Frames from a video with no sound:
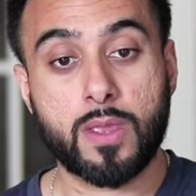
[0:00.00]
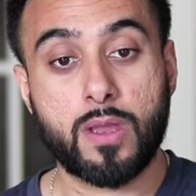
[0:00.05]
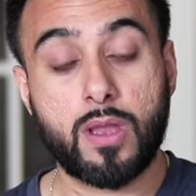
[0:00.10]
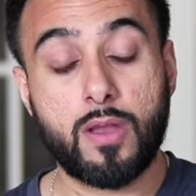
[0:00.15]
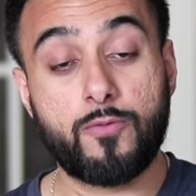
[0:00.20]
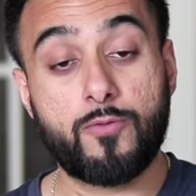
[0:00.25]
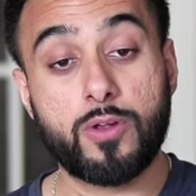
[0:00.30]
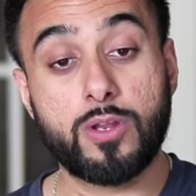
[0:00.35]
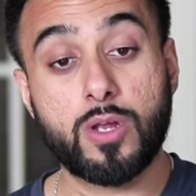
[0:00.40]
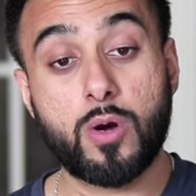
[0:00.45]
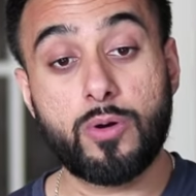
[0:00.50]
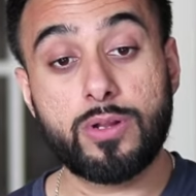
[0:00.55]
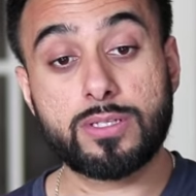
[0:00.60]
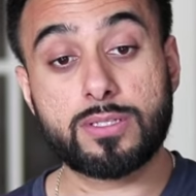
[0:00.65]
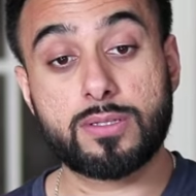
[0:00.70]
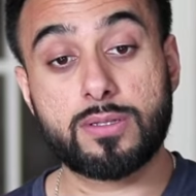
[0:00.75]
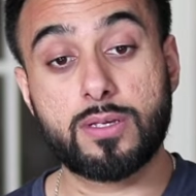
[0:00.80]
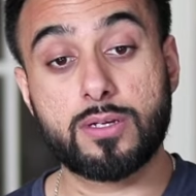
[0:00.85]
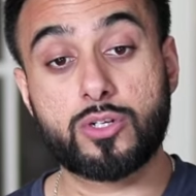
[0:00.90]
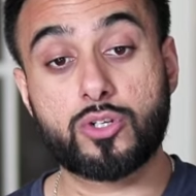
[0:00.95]
If we notice
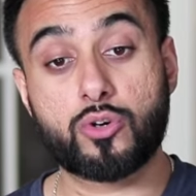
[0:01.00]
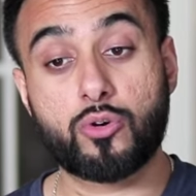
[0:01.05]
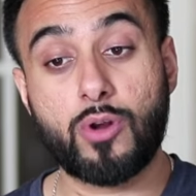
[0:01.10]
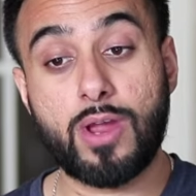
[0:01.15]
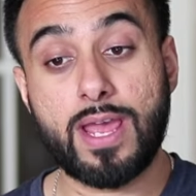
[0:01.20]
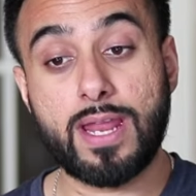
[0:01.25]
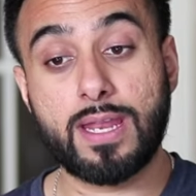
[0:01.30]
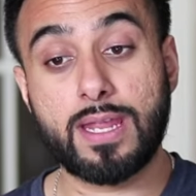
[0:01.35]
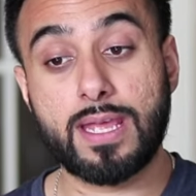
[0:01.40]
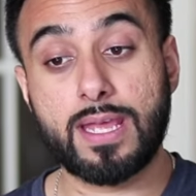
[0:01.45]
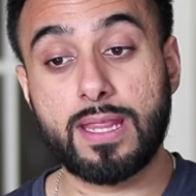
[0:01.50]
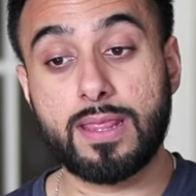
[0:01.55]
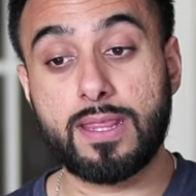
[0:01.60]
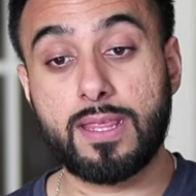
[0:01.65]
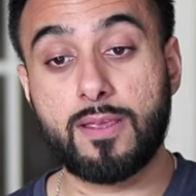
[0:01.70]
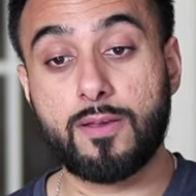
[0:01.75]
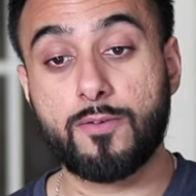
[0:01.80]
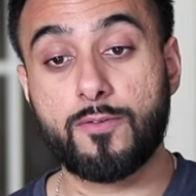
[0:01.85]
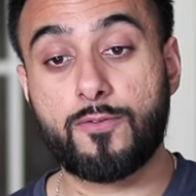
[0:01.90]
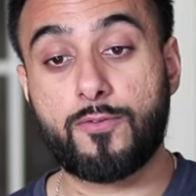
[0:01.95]
the trend in
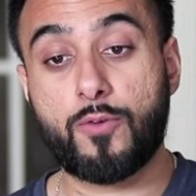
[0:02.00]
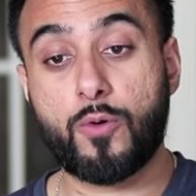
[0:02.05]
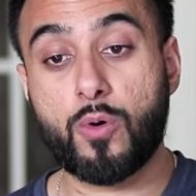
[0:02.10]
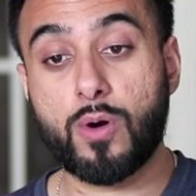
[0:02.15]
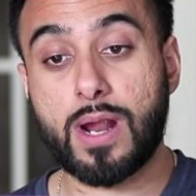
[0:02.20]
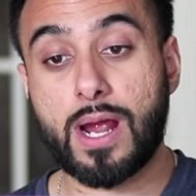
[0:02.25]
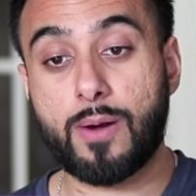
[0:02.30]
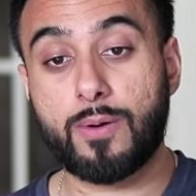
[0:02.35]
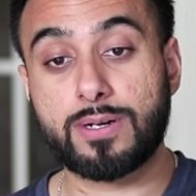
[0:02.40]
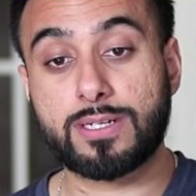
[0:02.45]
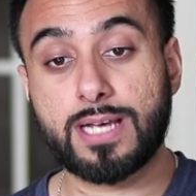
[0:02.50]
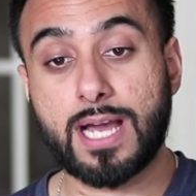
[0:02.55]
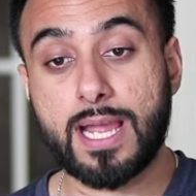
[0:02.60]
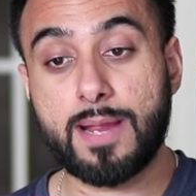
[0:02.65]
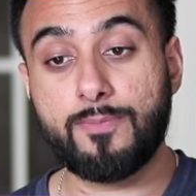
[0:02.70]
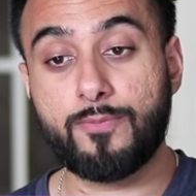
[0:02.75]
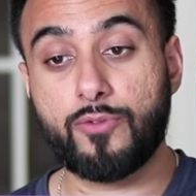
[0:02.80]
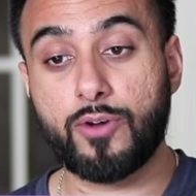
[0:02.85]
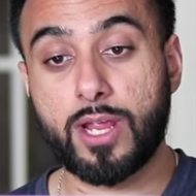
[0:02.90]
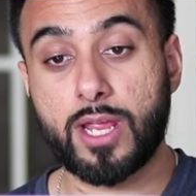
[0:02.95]
the 4-hour
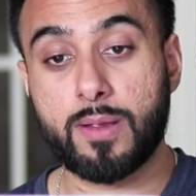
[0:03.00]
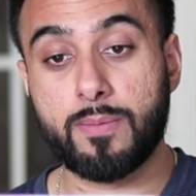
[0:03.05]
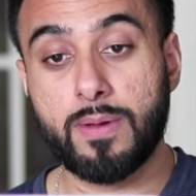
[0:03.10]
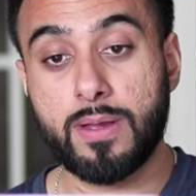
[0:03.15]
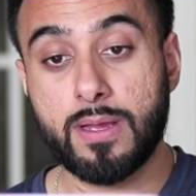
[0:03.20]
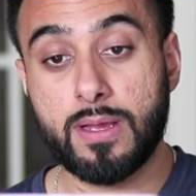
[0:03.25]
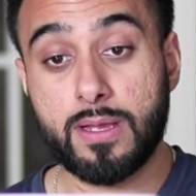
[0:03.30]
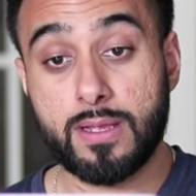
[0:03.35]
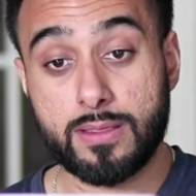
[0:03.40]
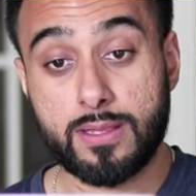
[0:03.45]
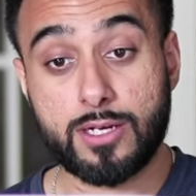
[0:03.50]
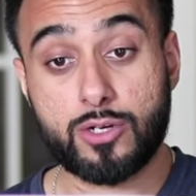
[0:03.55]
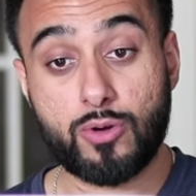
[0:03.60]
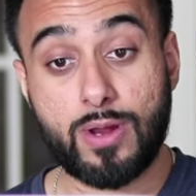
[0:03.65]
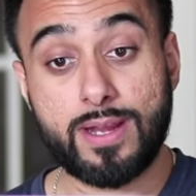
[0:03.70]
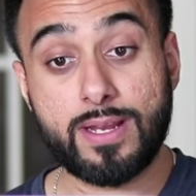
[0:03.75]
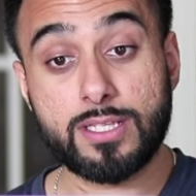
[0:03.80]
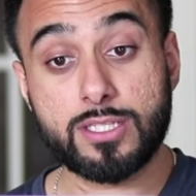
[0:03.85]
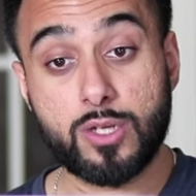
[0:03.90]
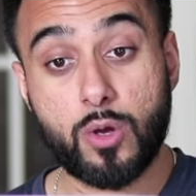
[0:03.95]
time frame, the
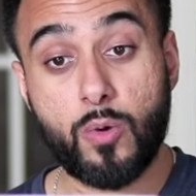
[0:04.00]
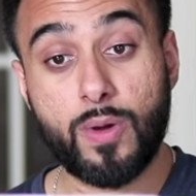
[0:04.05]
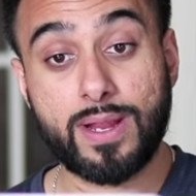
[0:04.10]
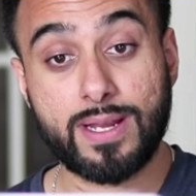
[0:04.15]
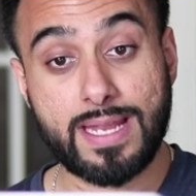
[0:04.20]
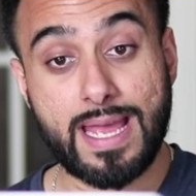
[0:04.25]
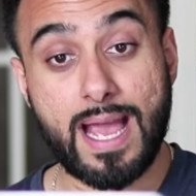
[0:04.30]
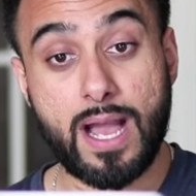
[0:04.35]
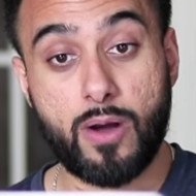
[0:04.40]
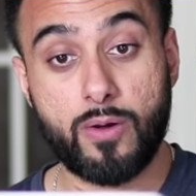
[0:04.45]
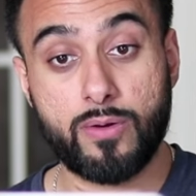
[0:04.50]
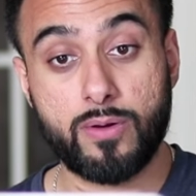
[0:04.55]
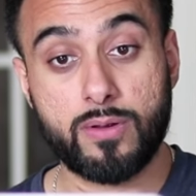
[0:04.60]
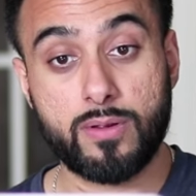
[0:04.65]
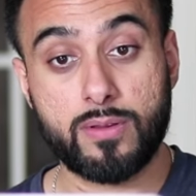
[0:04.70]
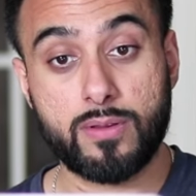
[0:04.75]
trend is going down.